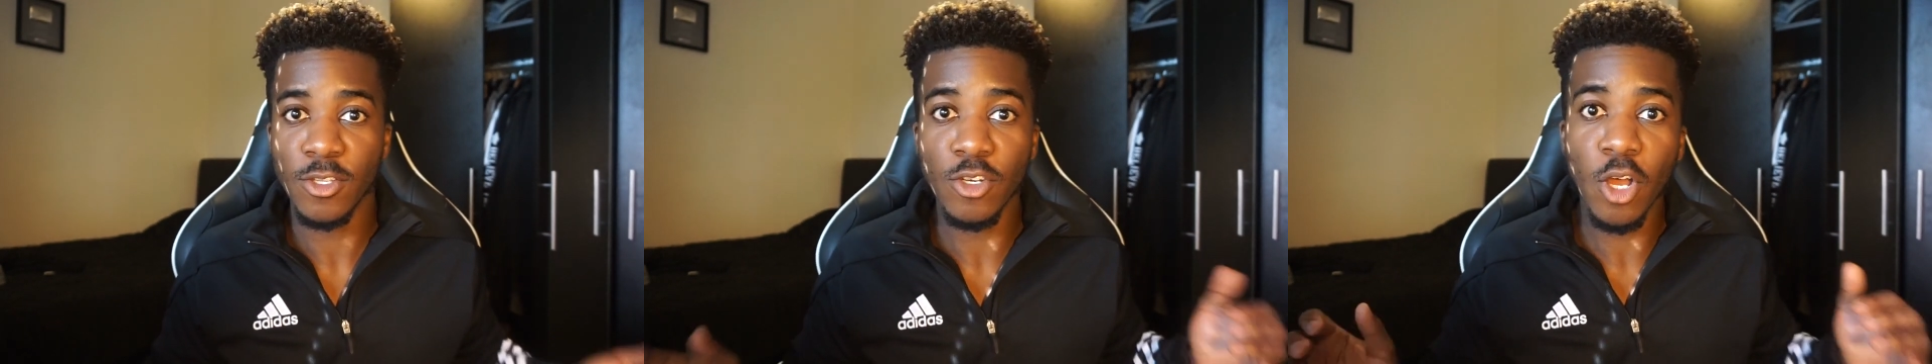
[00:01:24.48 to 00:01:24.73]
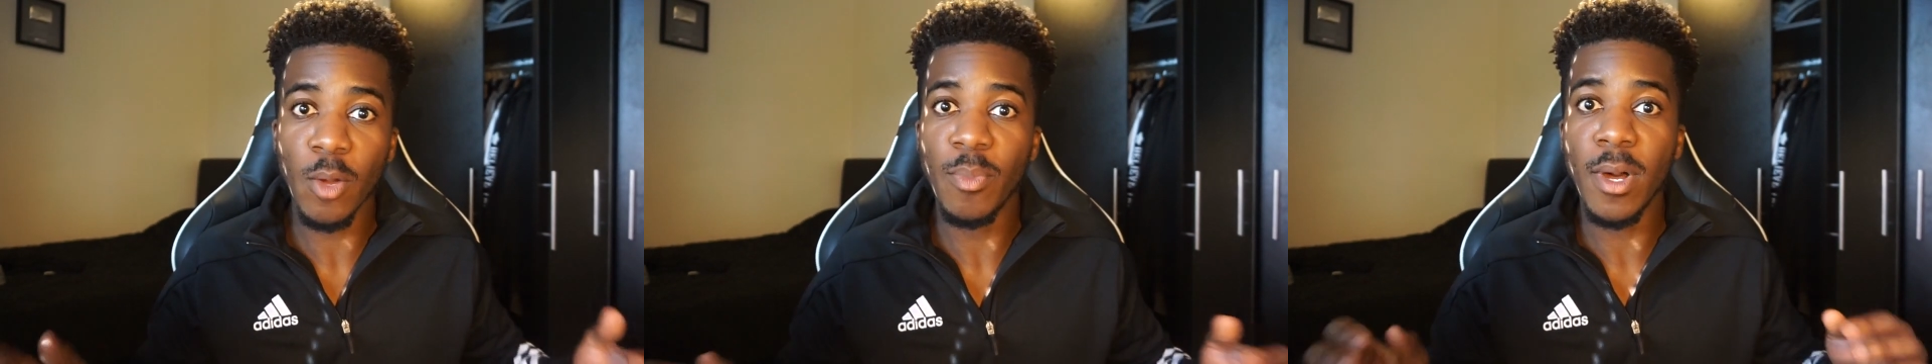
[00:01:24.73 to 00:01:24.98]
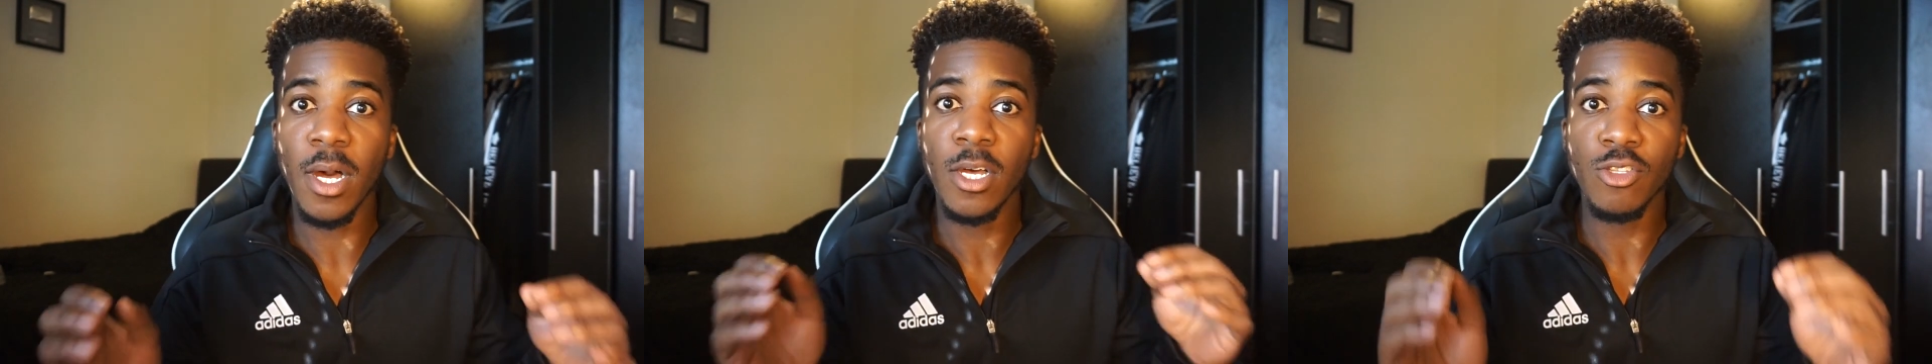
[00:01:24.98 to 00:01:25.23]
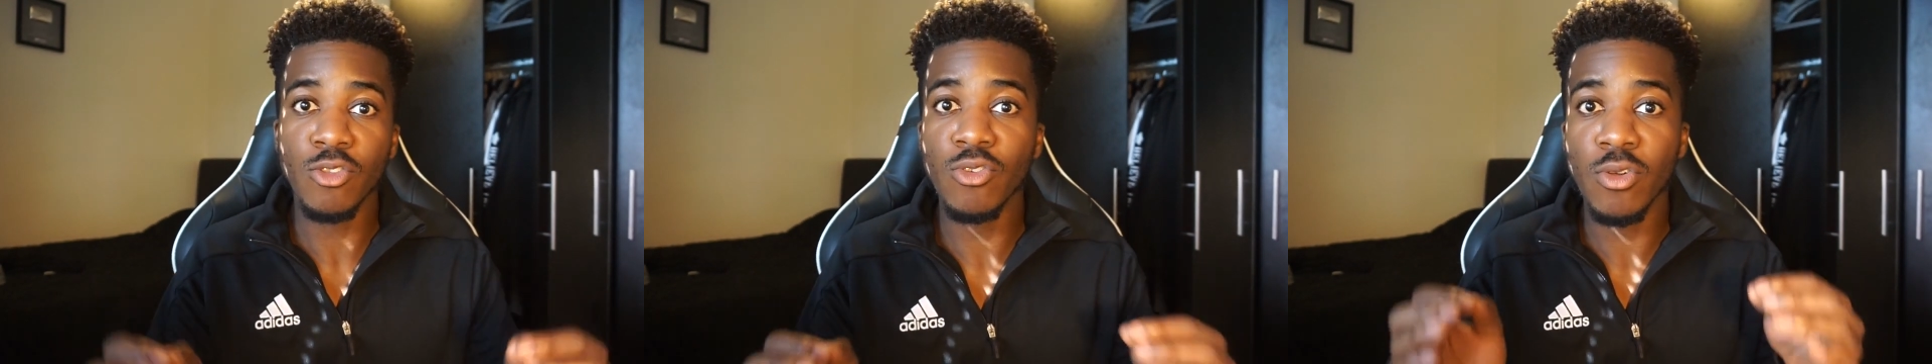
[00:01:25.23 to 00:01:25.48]
The Copa
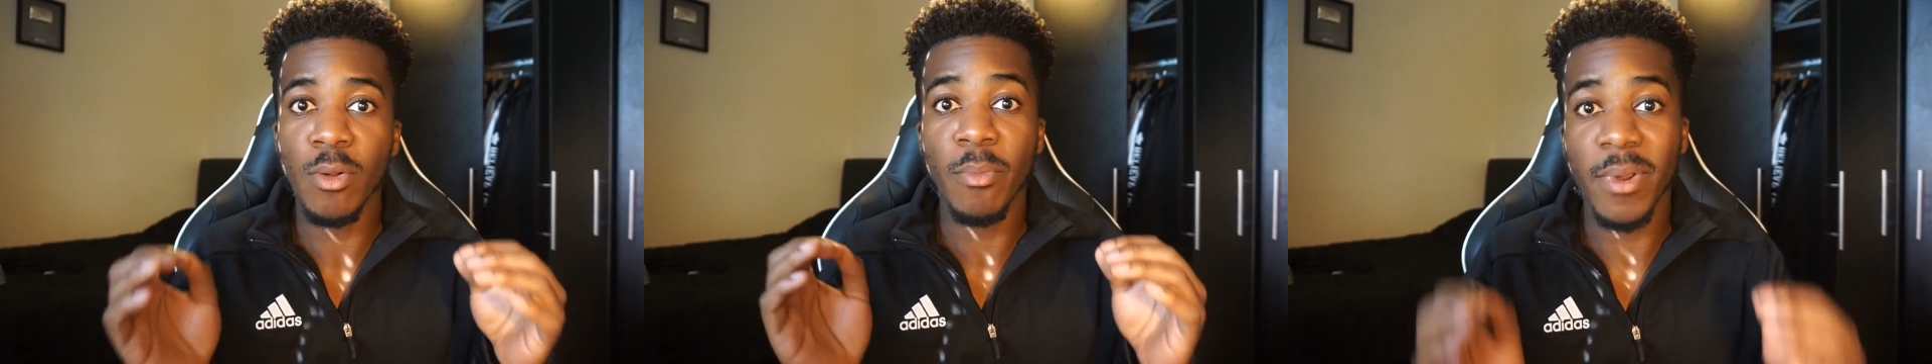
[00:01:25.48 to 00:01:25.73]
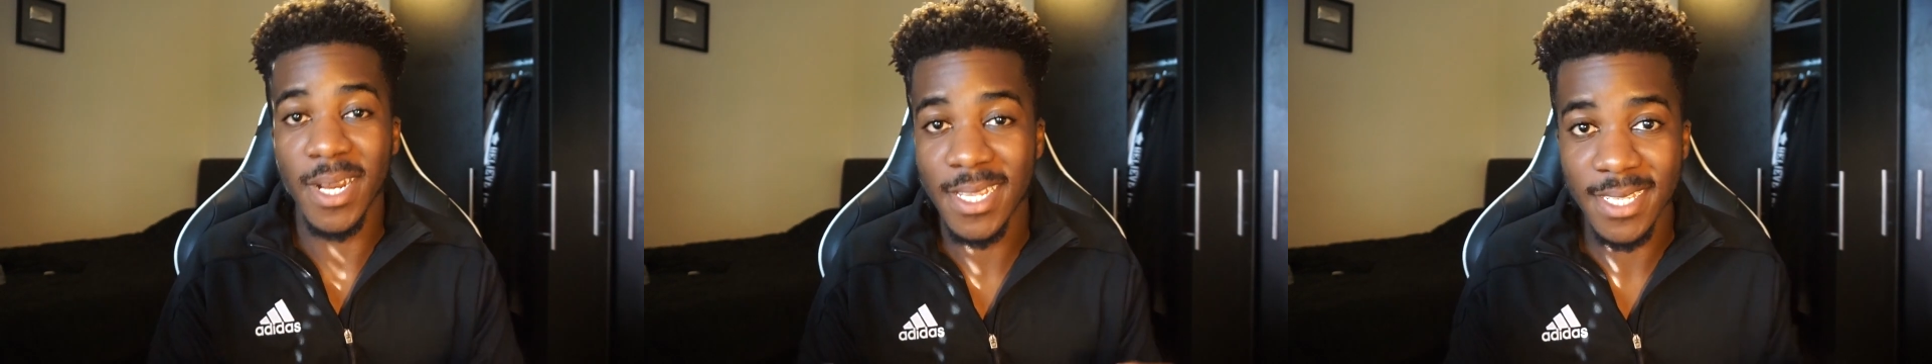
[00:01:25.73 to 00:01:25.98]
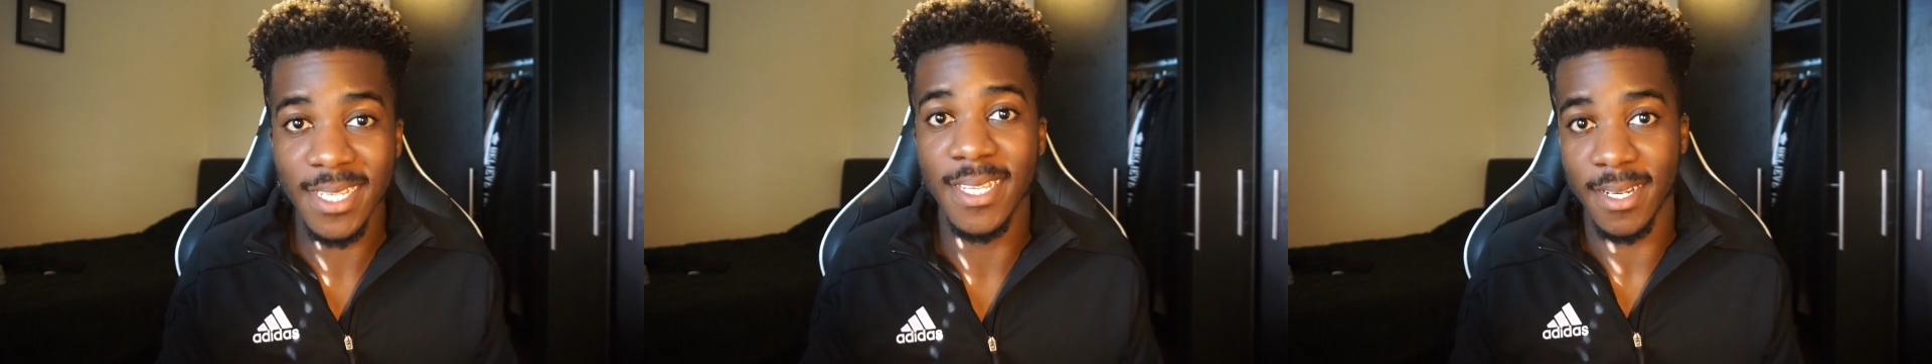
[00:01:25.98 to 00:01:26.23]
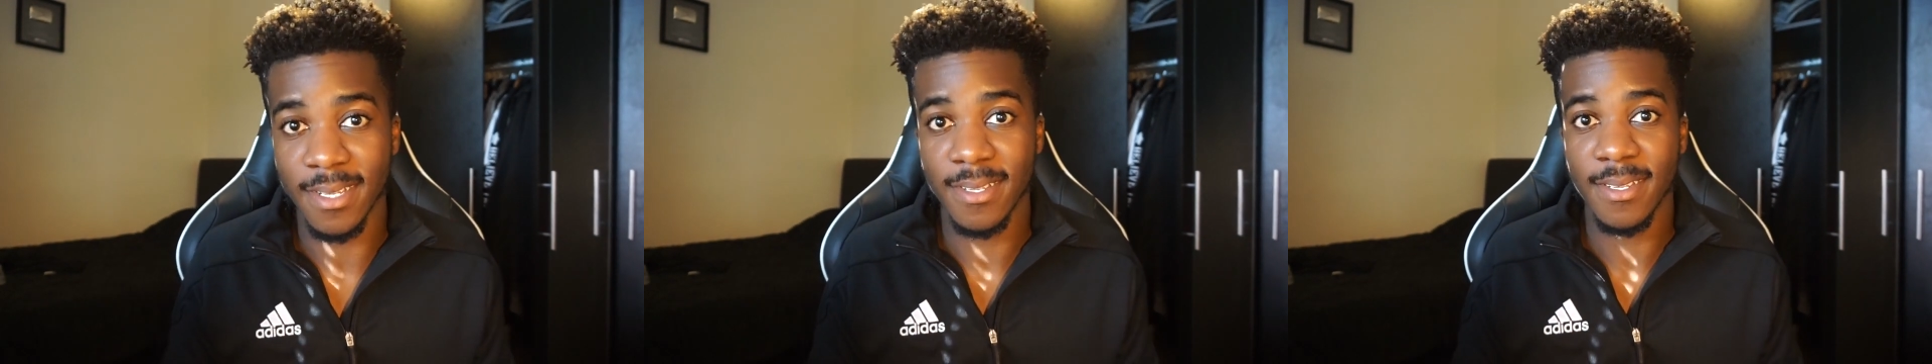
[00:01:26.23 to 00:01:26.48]
do Brasil